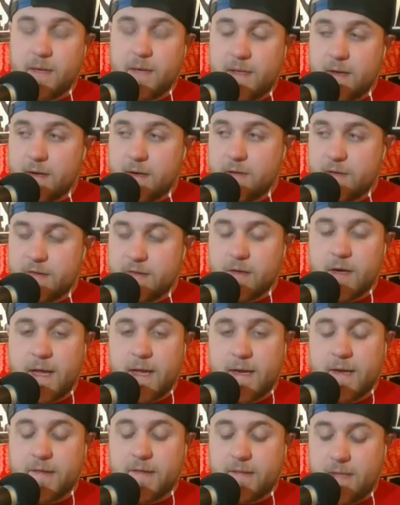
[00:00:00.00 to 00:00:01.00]
but I know he's on
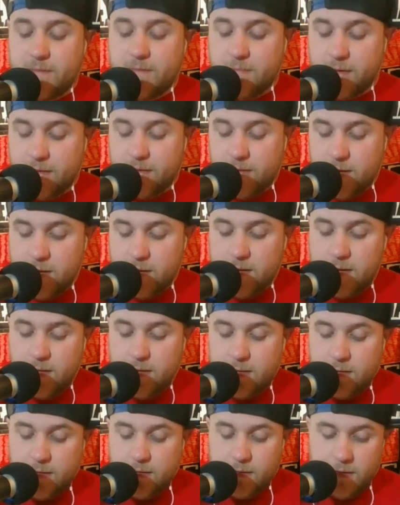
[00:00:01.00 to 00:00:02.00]
NXT. But
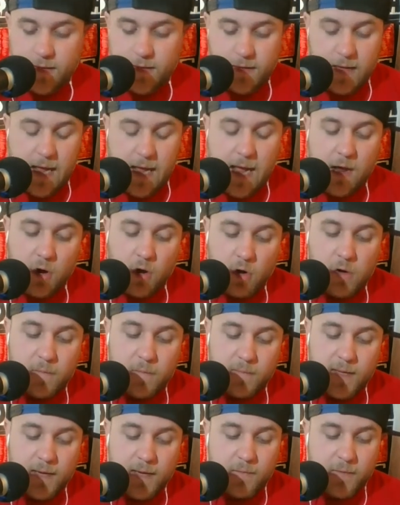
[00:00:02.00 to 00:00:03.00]
I
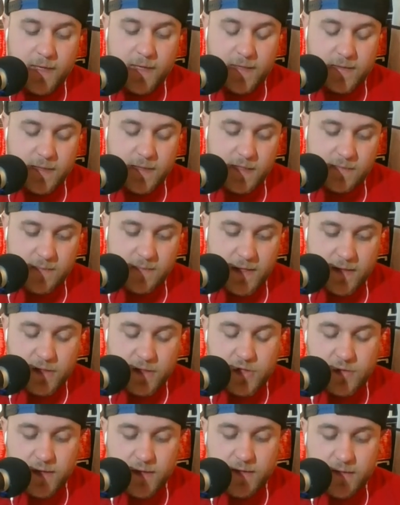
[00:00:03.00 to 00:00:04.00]
hope that when he does make
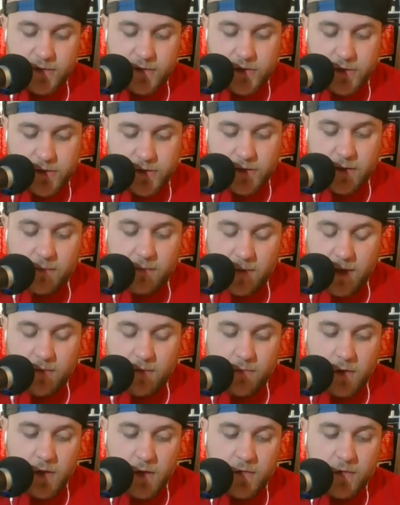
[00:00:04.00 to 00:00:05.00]
the transition to the
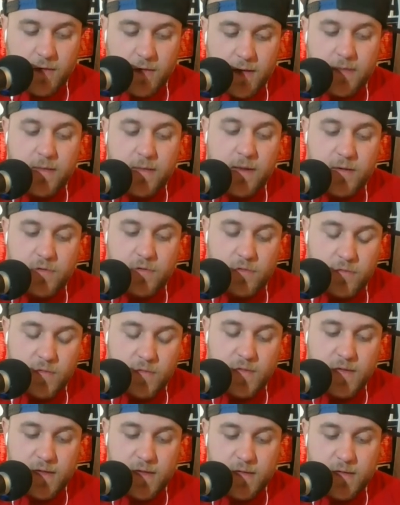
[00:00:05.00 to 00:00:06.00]
main roster, they do
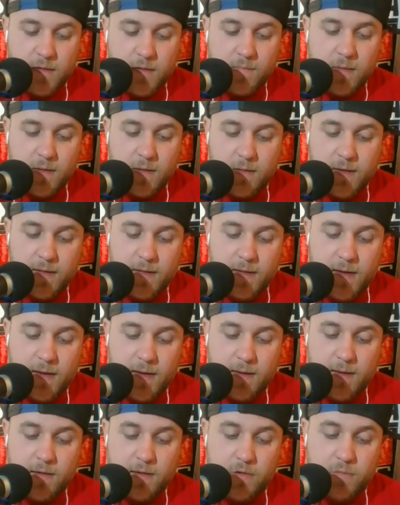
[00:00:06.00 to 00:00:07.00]
see something like
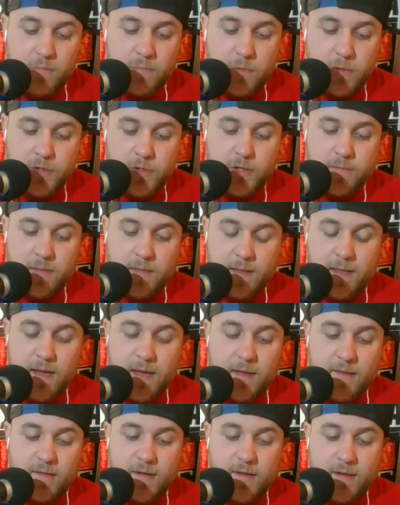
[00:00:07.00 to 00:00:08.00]
that, and they do push him in
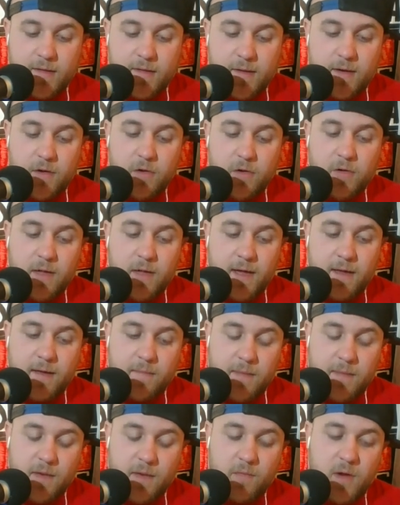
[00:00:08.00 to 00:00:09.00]
that sense. I know that
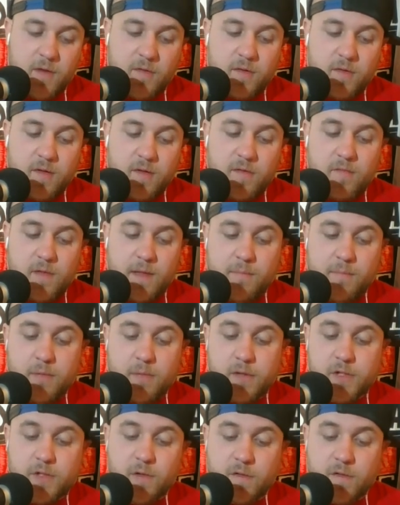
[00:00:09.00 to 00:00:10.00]
the main roster doesn't really
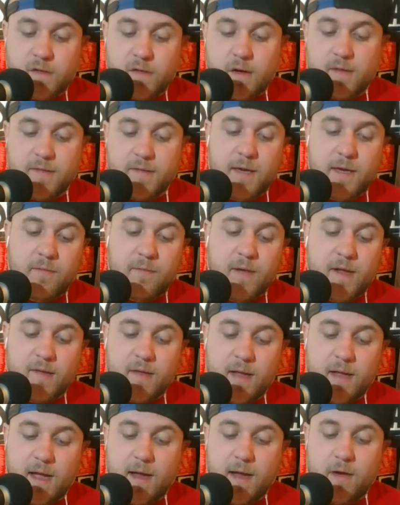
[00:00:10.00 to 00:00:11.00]
push those stars
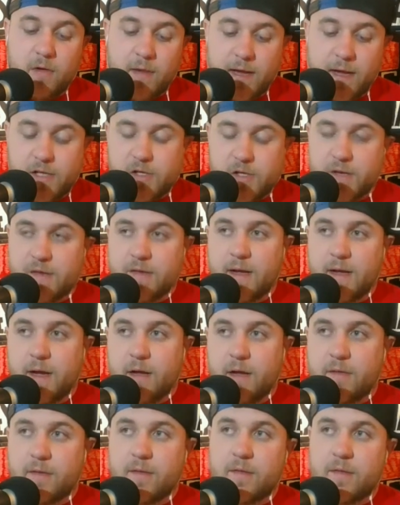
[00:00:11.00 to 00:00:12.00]
anyways. Like, I know AJ
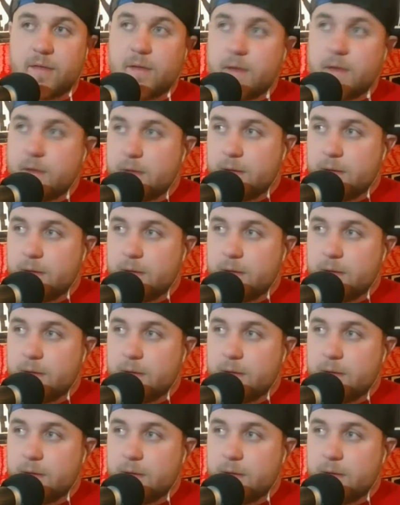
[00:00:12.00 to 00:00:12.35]
Styles is